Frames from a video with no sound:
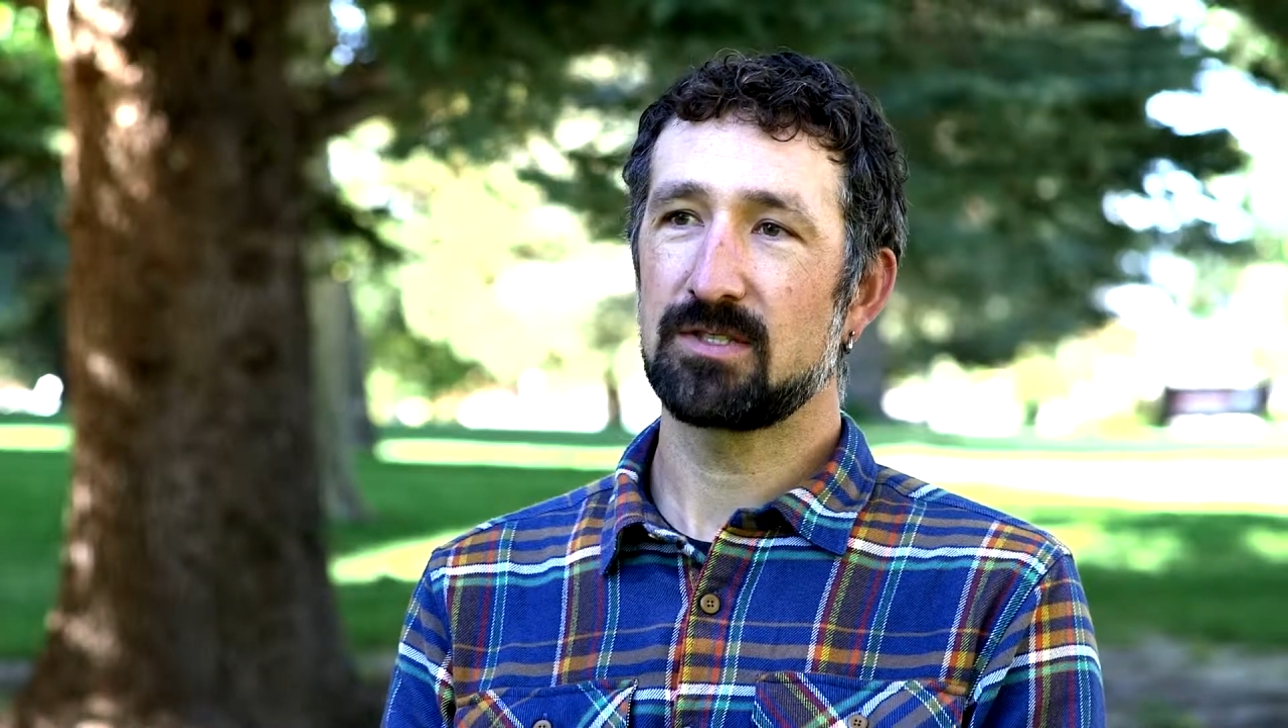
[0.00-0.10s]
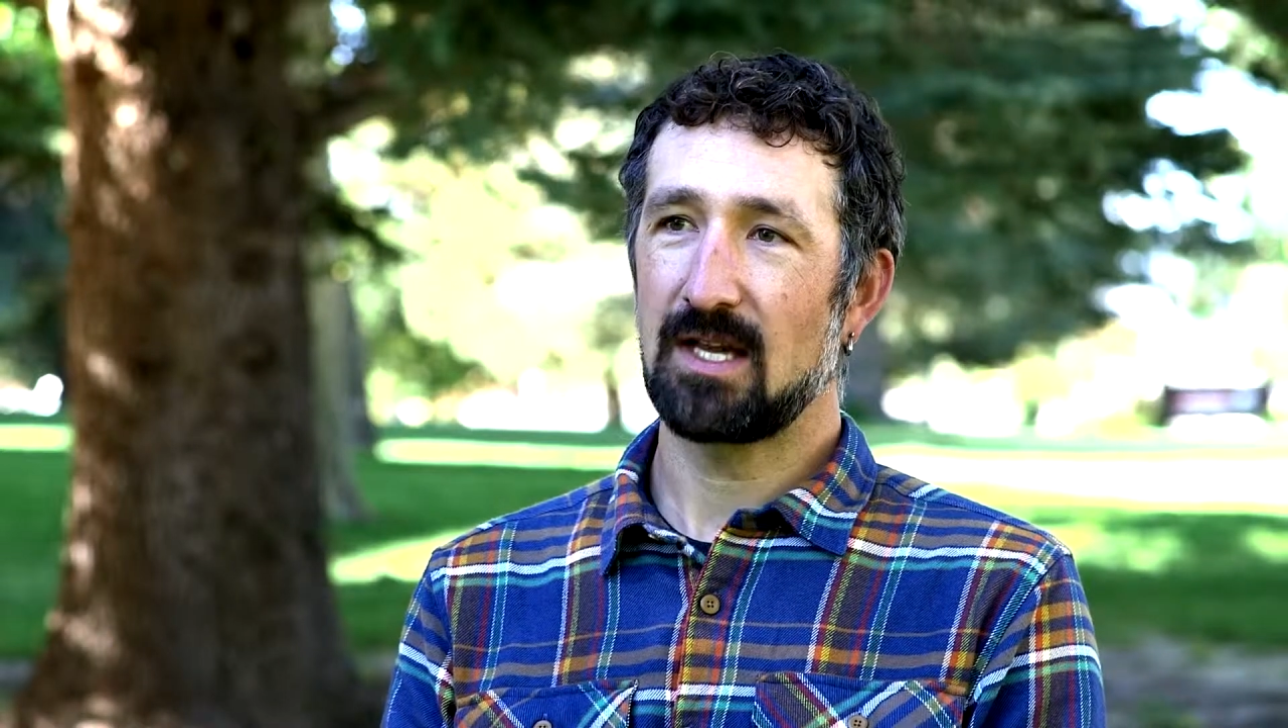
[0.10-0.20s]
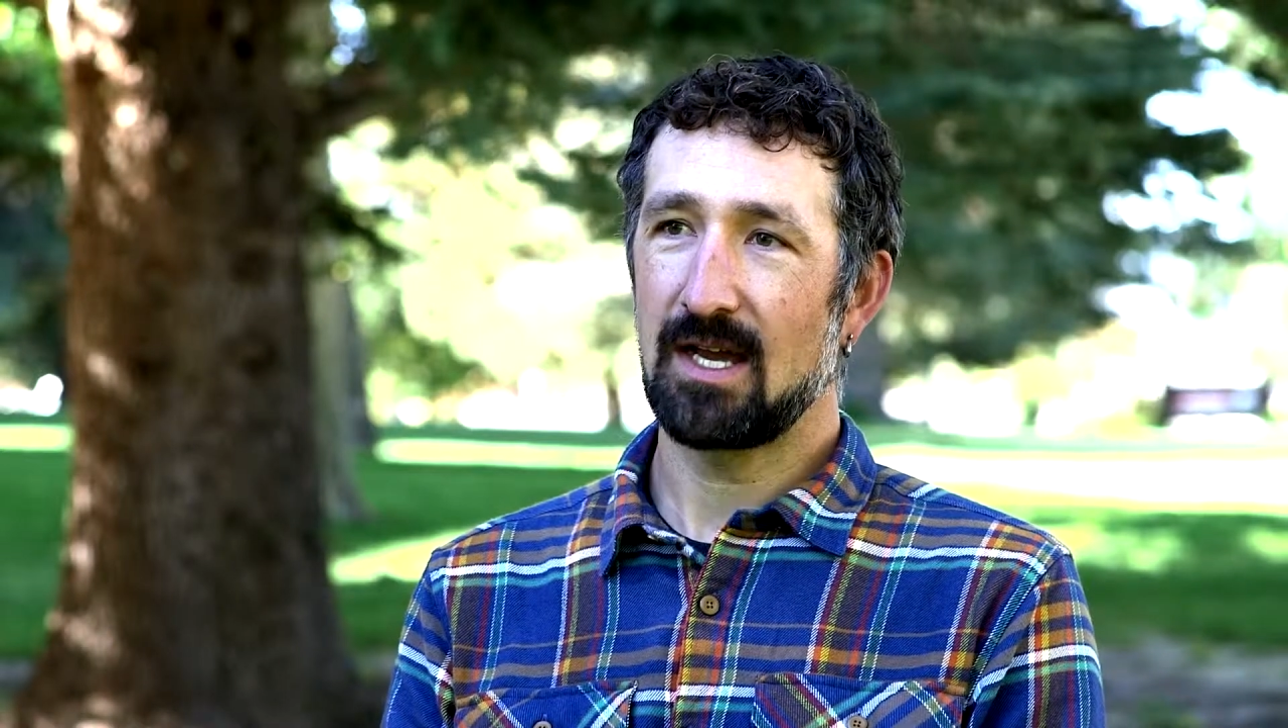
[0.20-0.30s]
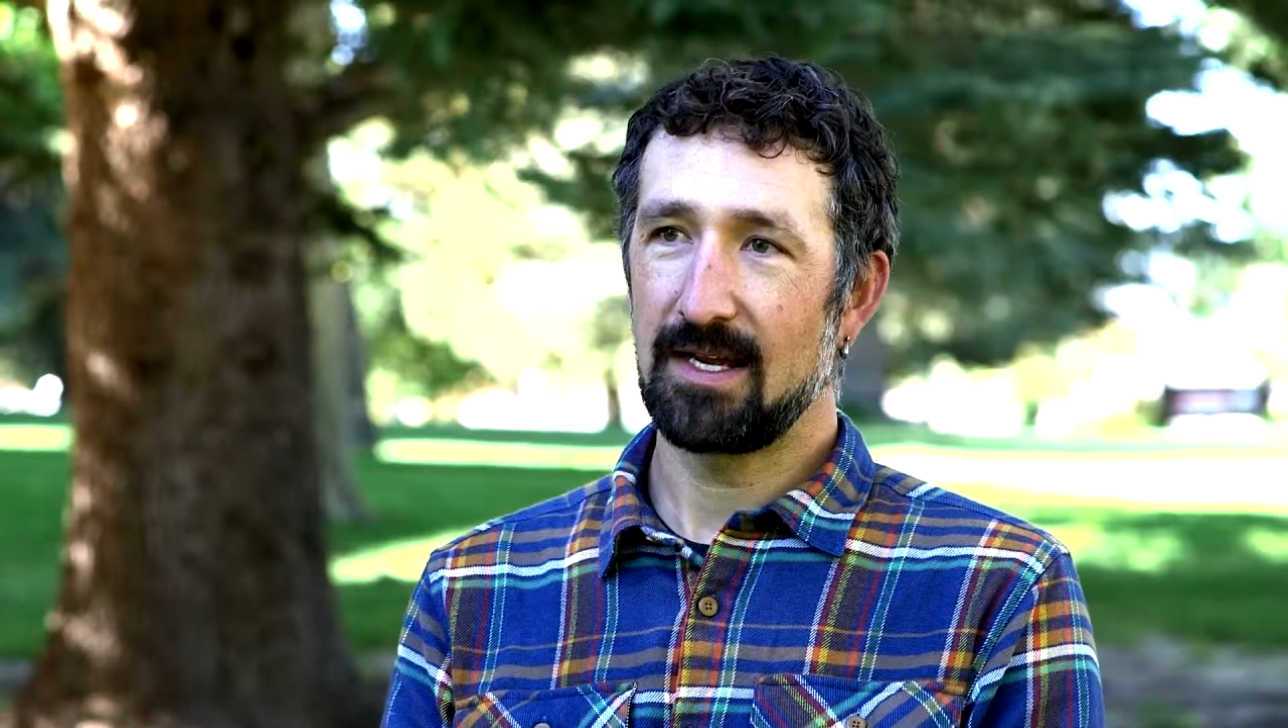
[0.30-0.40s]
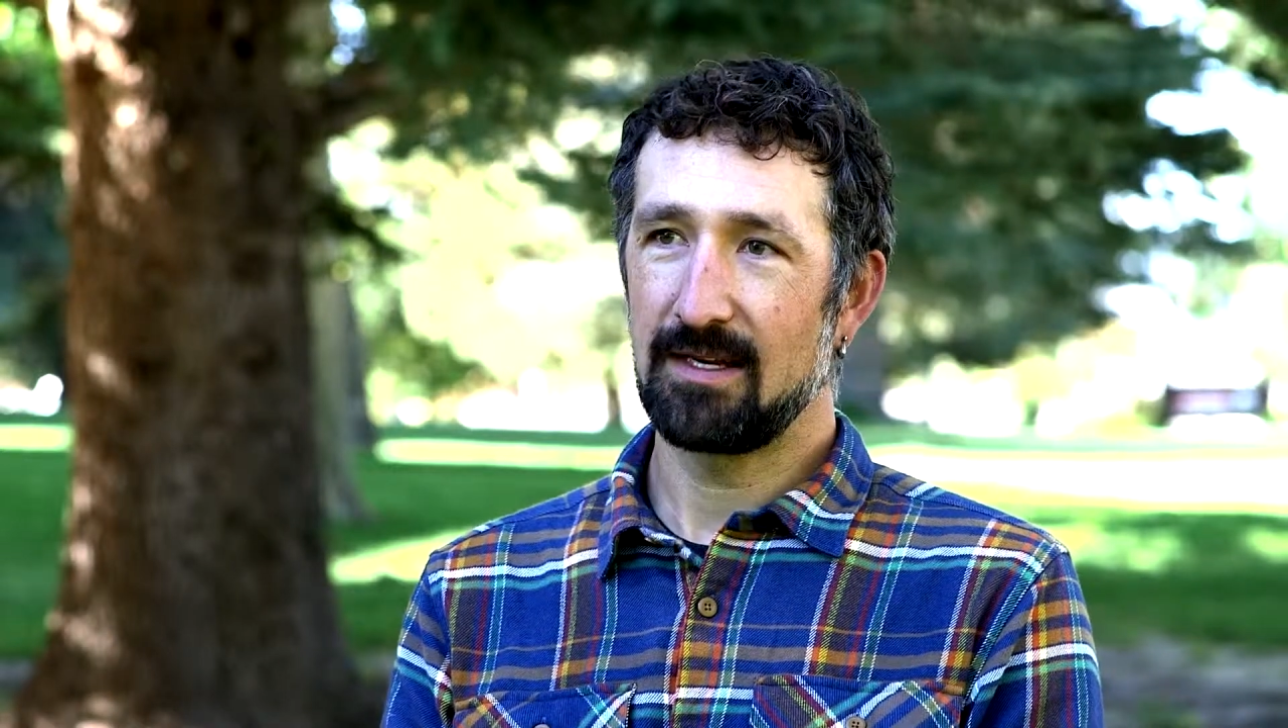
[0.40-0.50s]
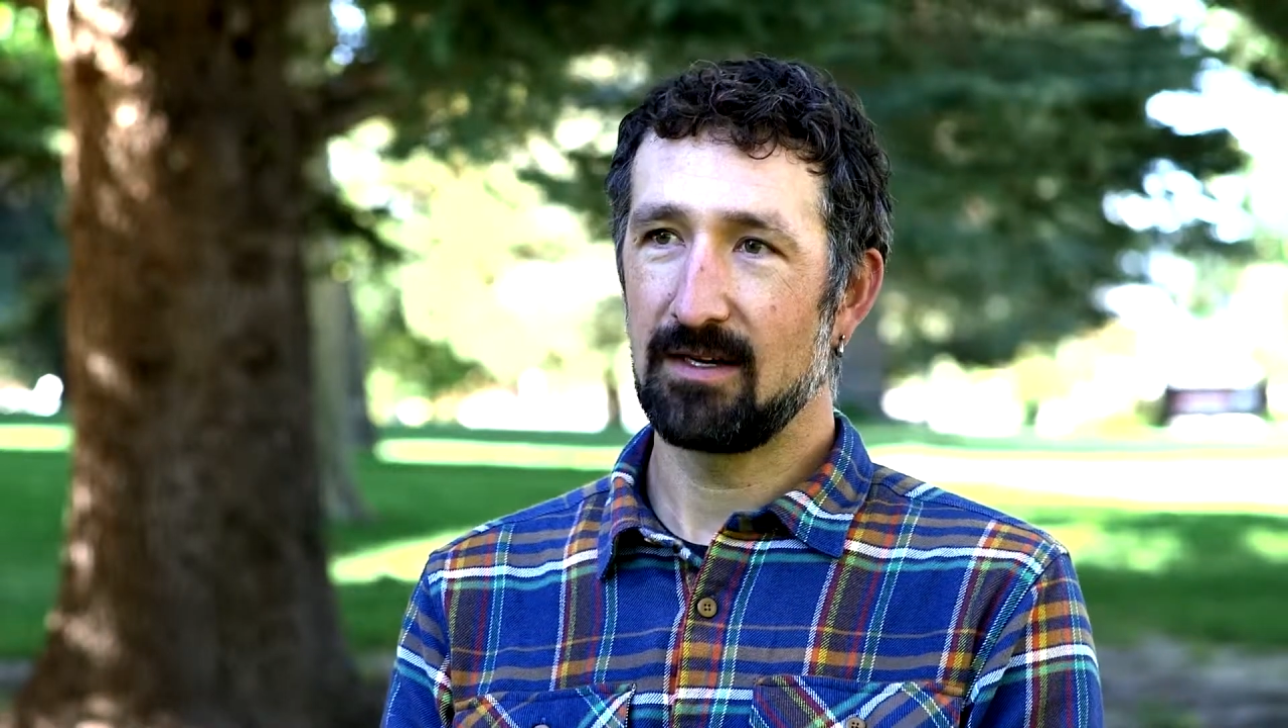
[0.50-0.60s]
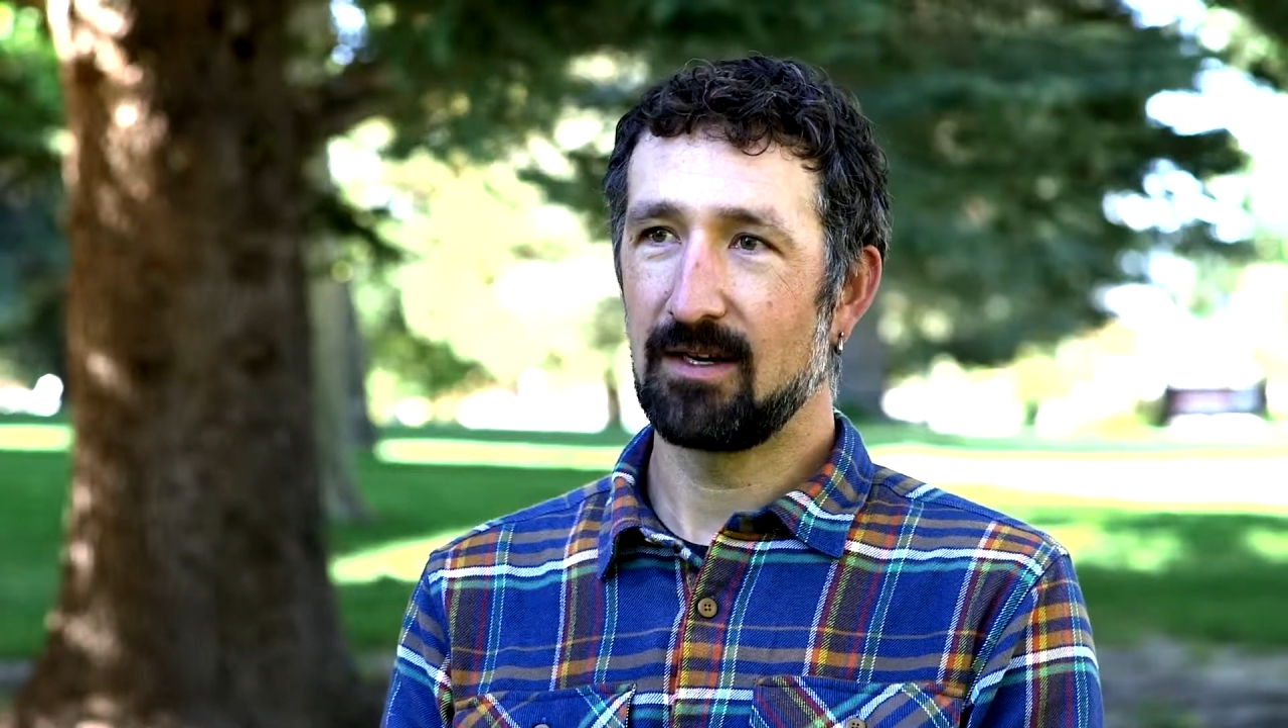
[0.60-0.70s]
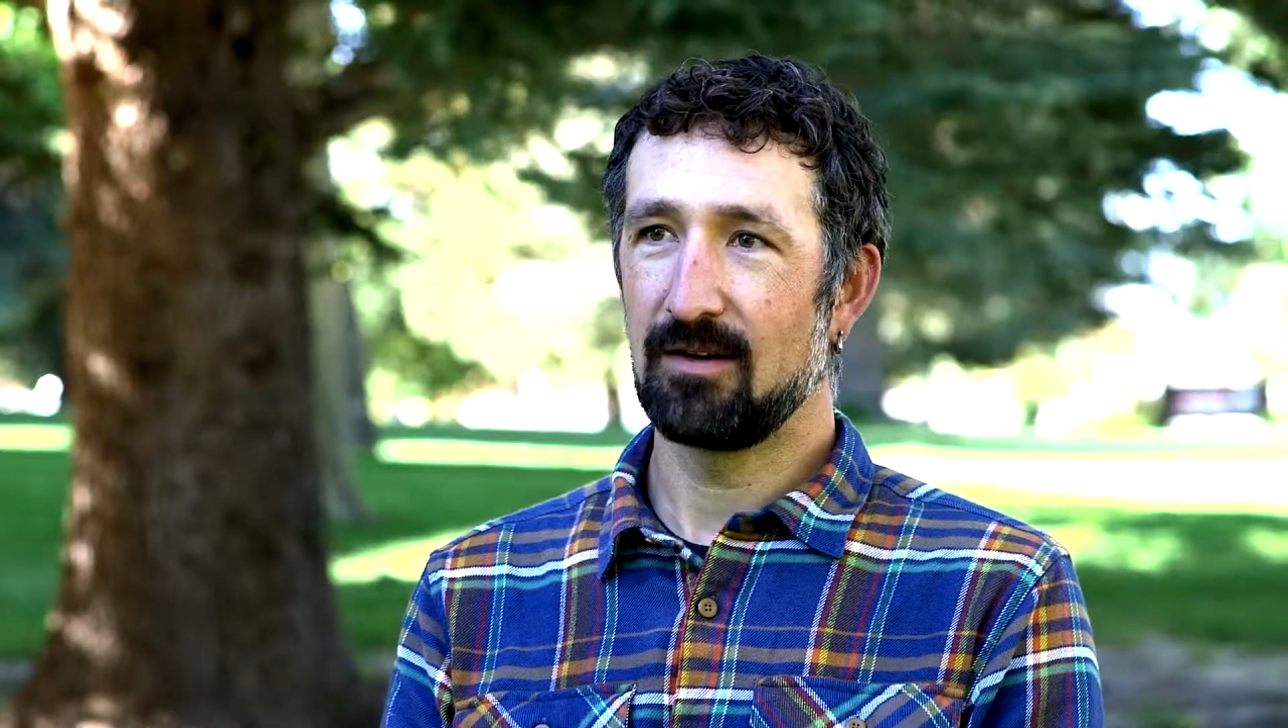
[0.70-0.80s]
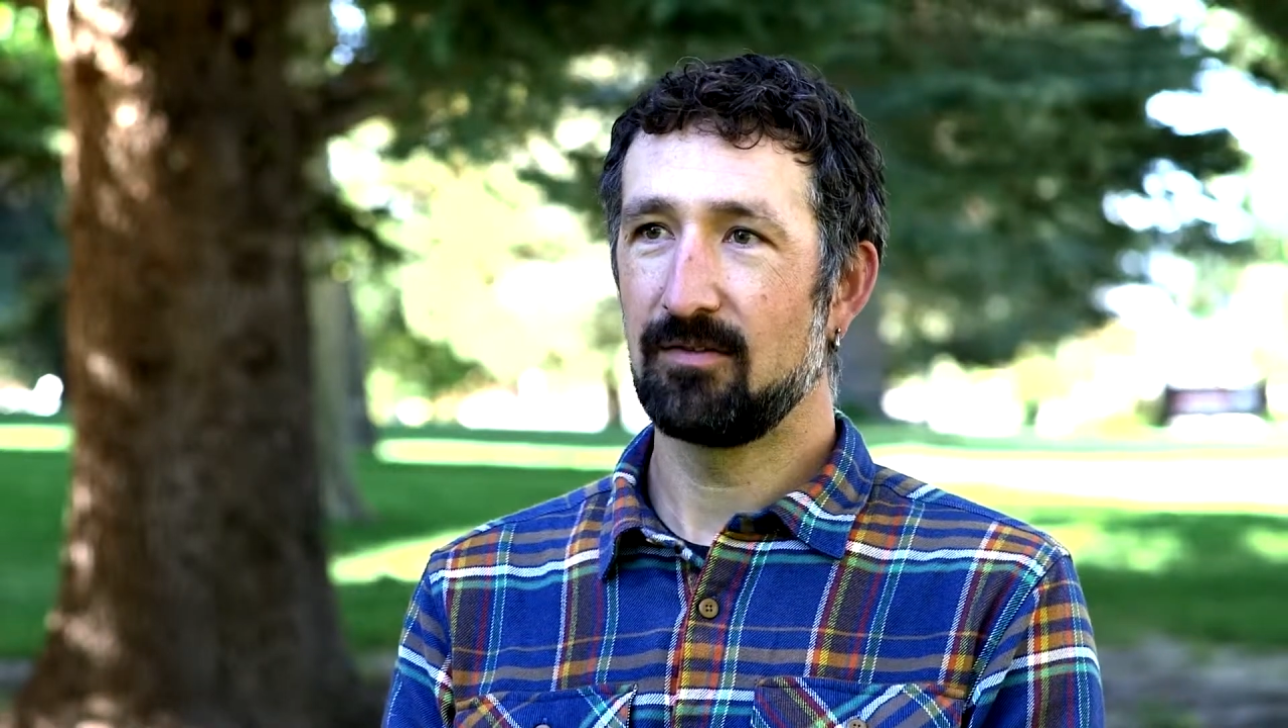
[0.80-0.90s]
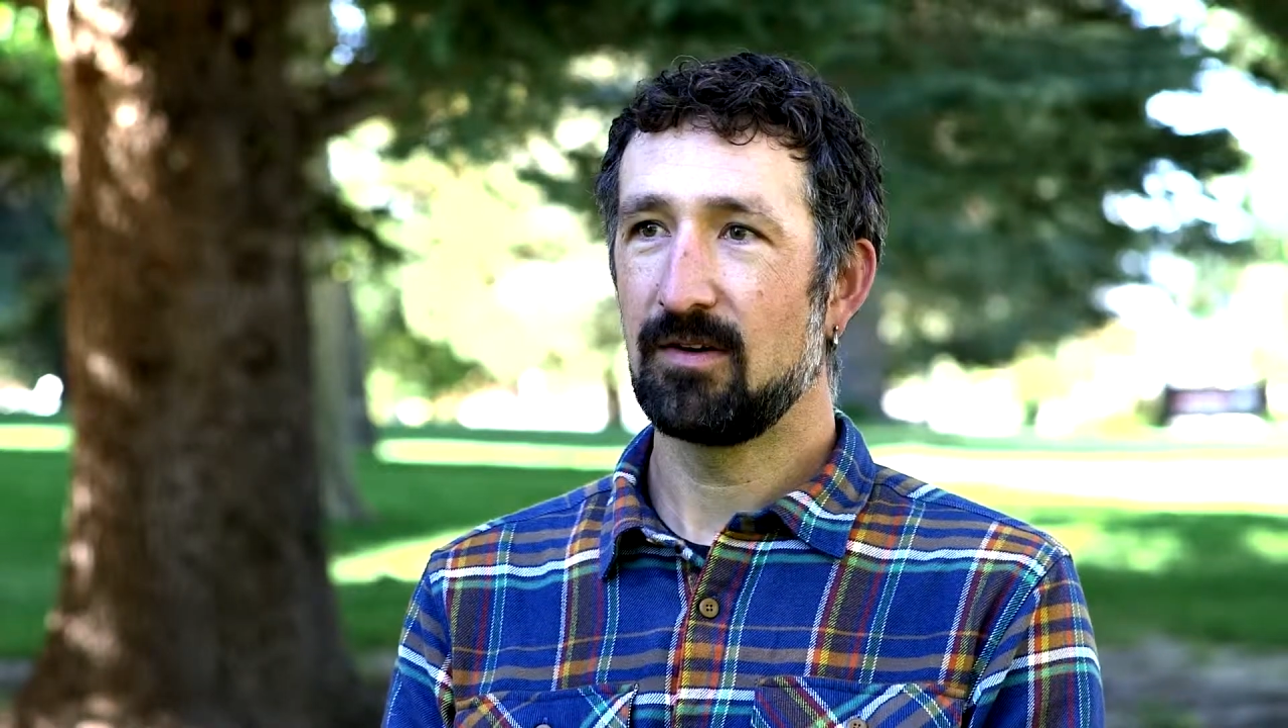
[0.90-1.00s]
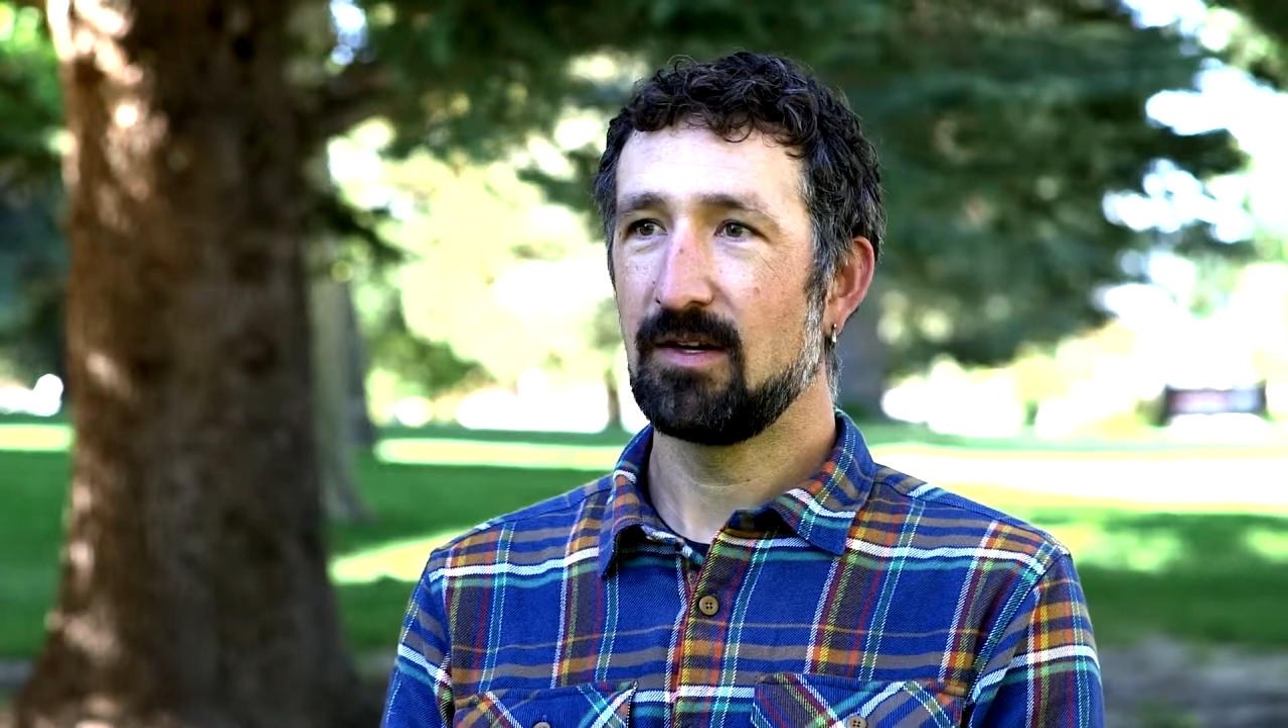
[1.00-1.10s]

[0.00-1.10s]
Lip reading: side of